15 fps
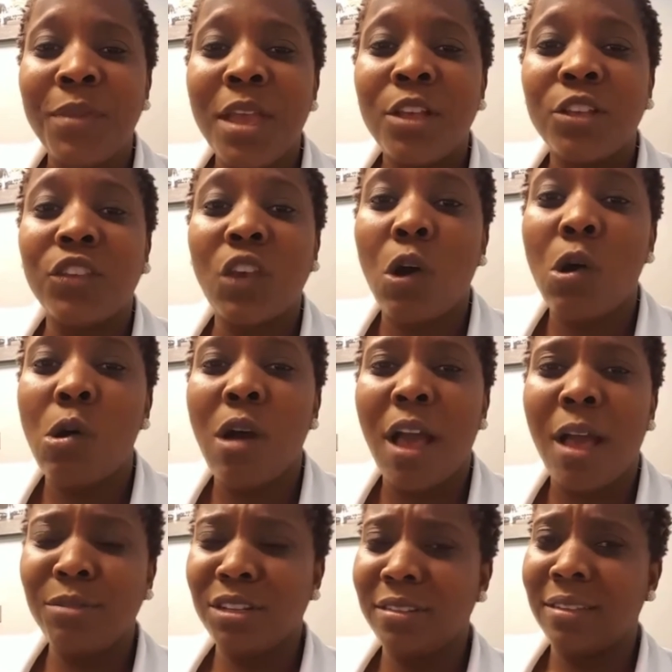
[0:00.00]
so
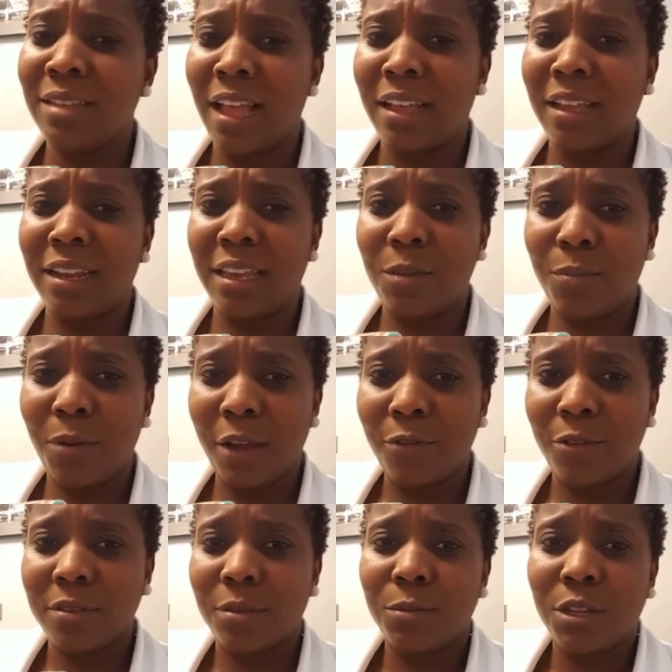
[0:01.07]
I'm just not going to eat
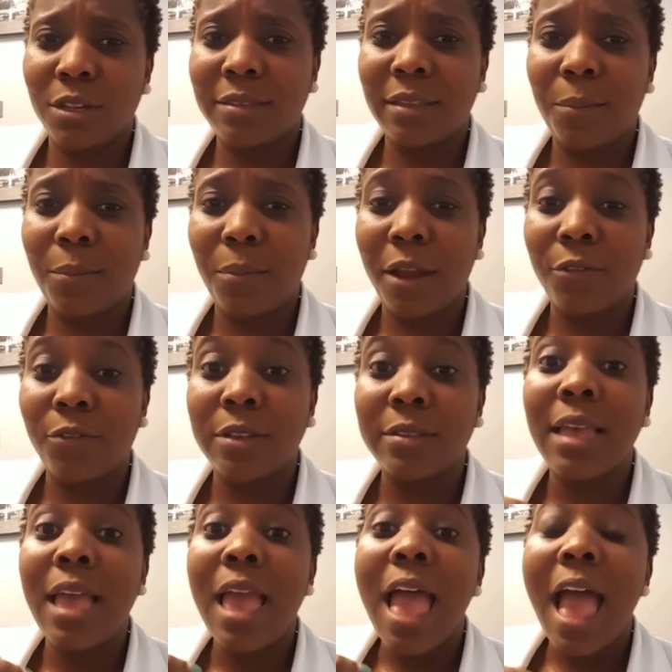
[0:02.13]
breakfast. I'm going to skip
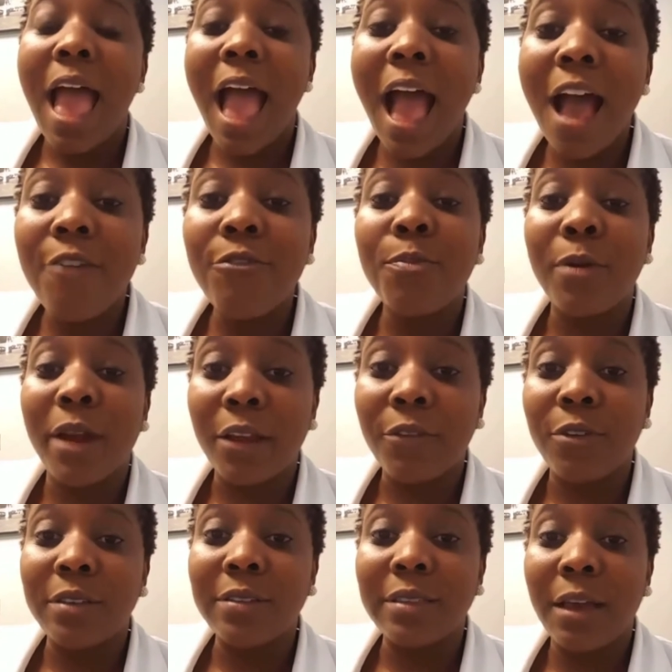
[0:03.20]
breakfast. Have
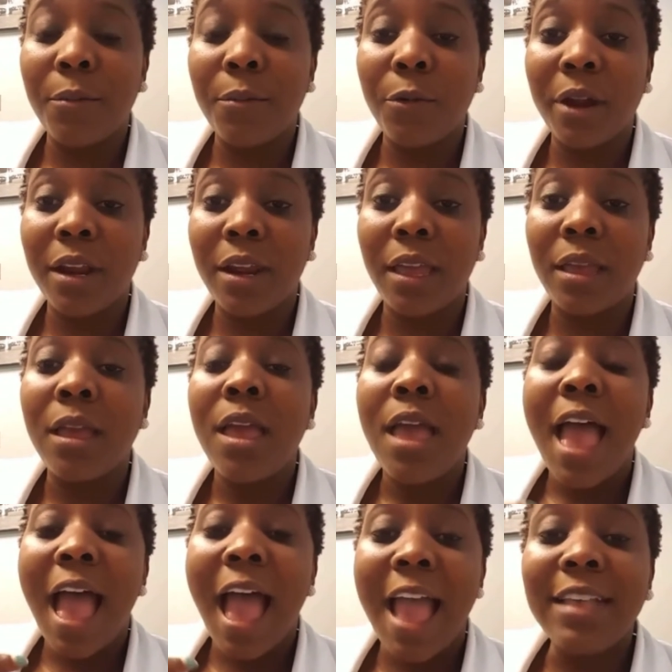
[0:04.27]
breakfast that morning.
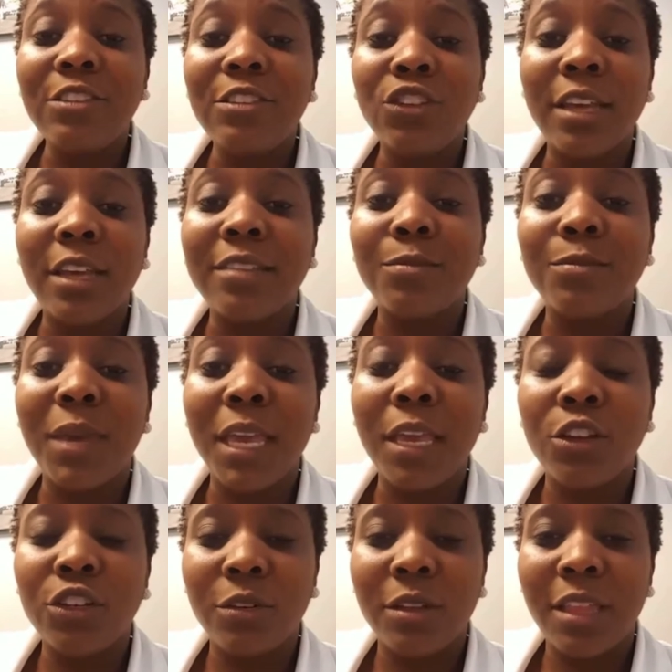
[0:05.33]
I suggest
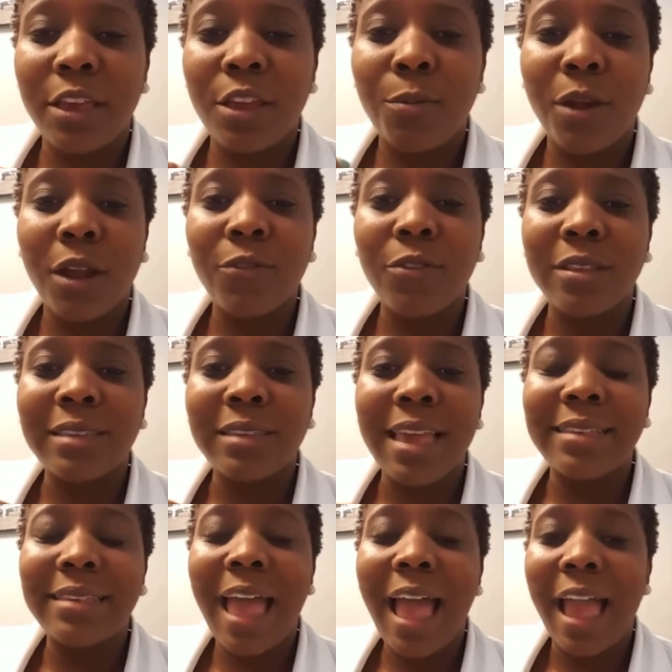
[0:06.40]
making sure that your breakfast
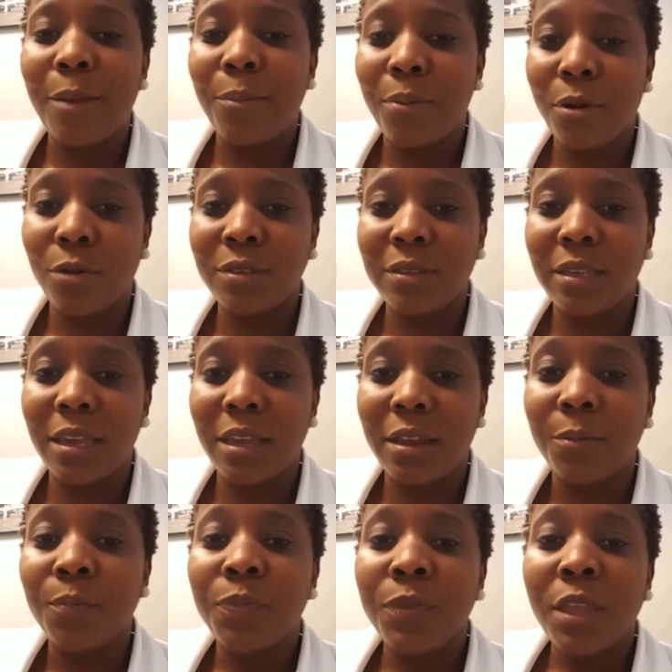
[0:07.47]
is high
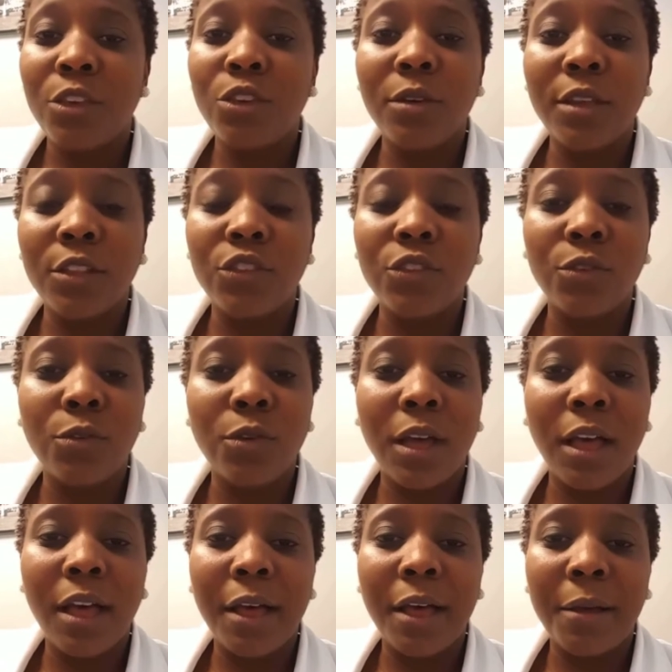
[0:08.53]
protein. You can do
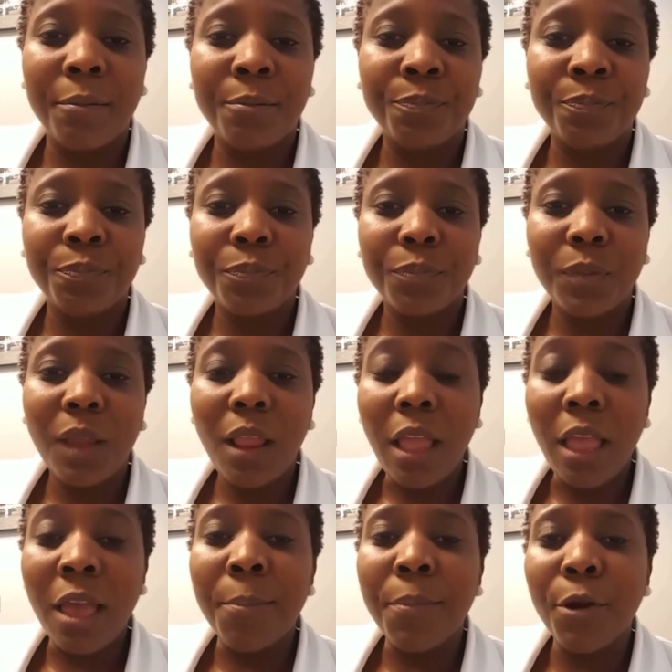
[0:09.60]

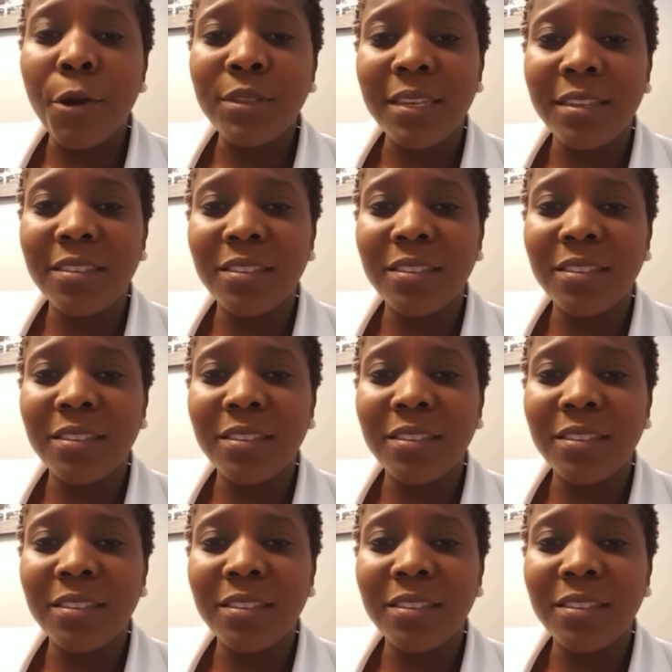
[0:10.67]
a protein